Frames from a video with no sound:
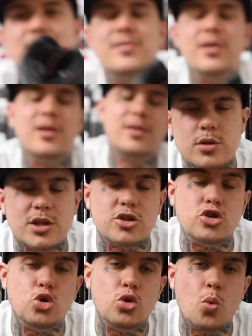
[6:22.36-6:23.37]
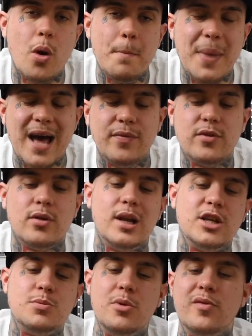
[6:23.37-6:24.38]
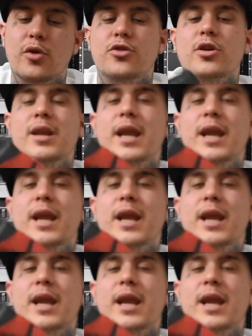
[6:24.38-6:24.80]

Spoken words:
either. So that's a Jordan 1 banned. Let's move on to the